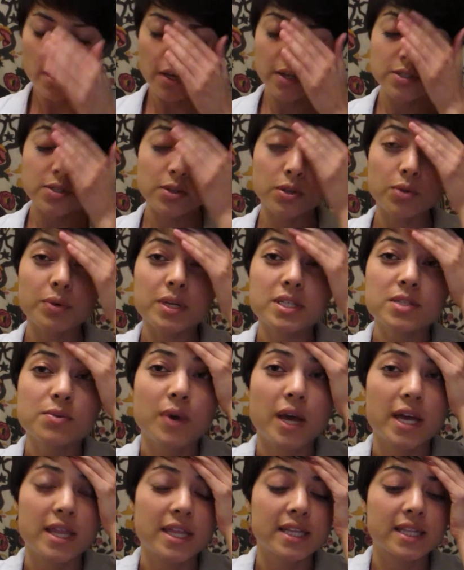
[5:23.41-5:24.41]
So the reason
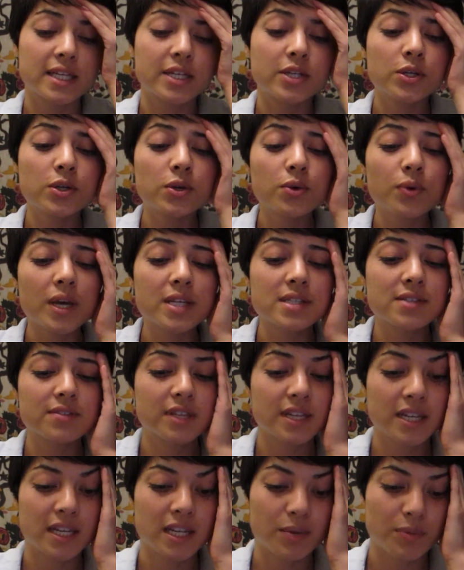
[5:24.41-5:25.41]
why I think that new ways of
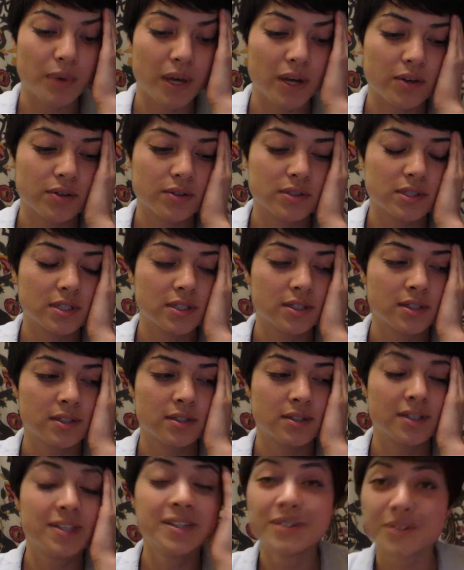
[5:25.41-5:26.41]
thinking about
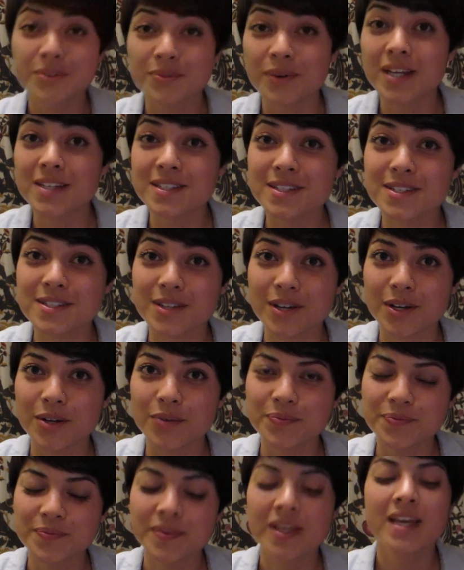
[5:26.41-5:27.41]

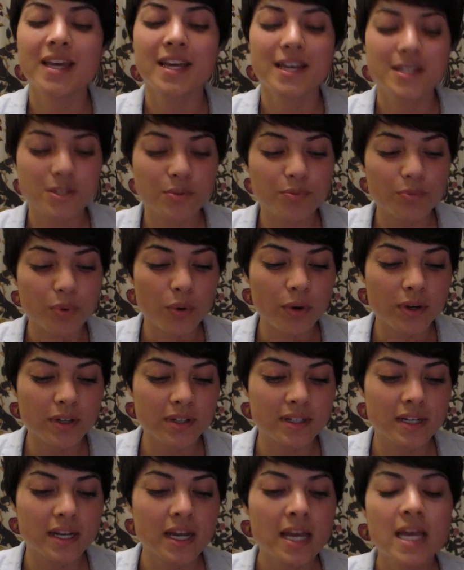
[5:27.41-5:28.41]
racism is
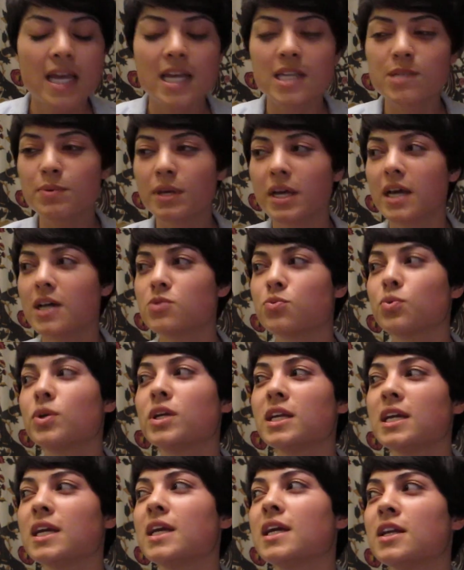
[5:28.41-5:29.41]
important is because we
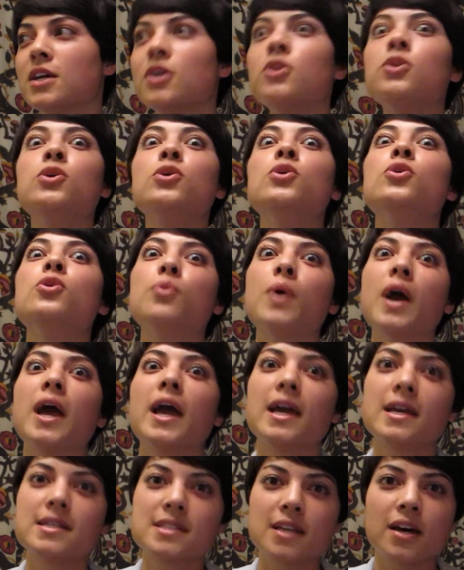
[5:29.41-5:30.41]
need new
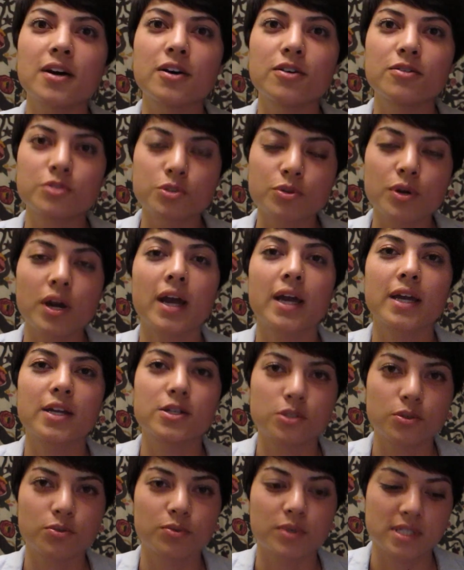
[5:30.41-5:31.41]
ways of trying
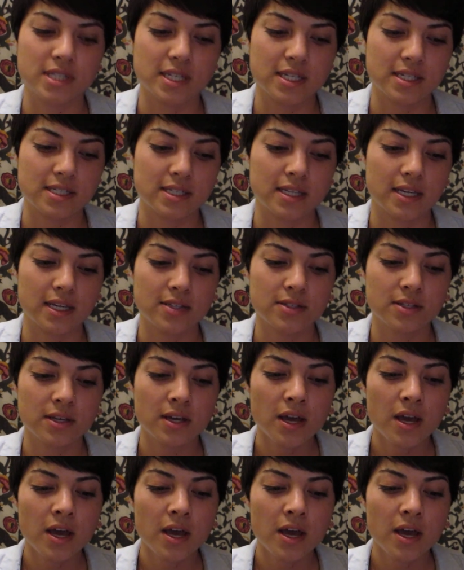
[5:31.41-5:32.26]
to resist this.